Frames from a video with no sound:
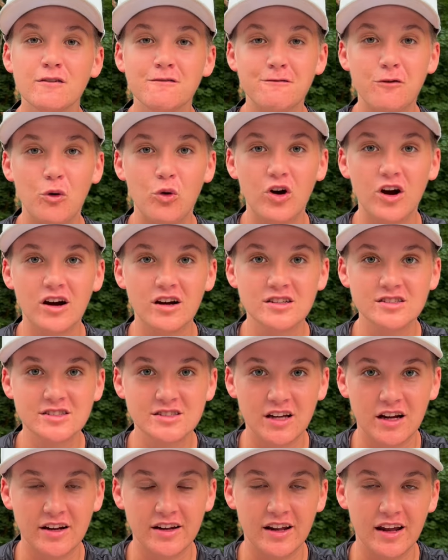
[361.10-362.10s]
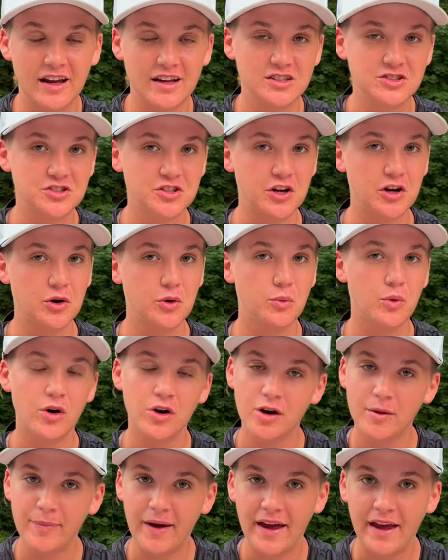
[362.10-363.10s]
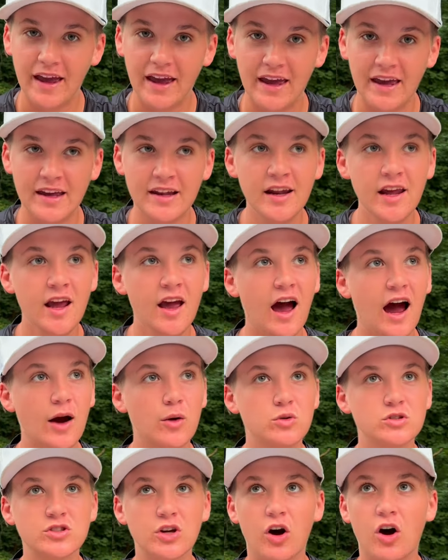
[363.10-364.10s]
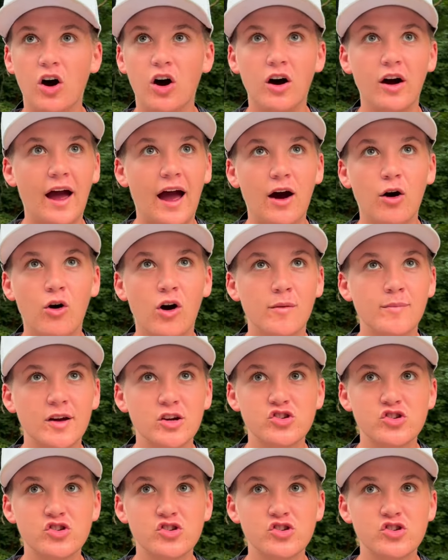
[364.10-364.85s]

for Sunday. So woke up at 8. I was all out on my